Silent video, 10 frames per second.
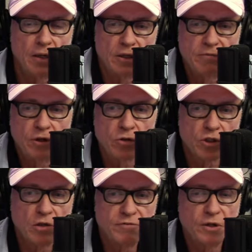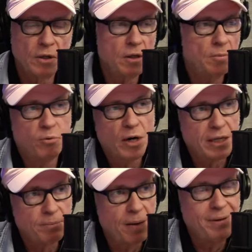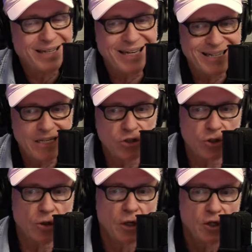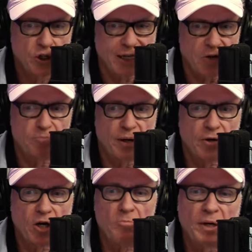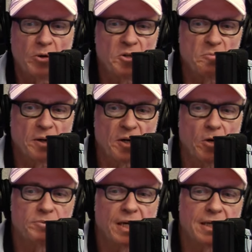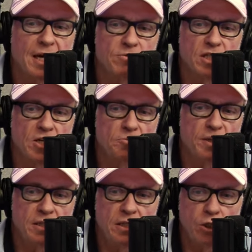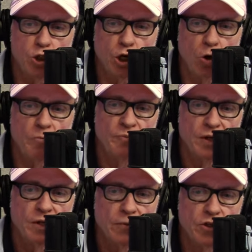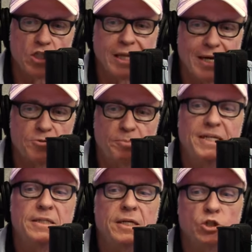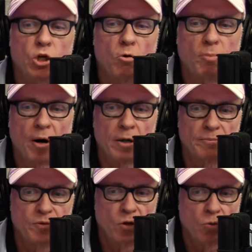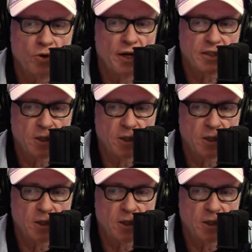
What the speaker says: giving yourself a break by making it easier. Check out BetterHelp by going to betterhelp.com/BT Show. The /BT Show part will knock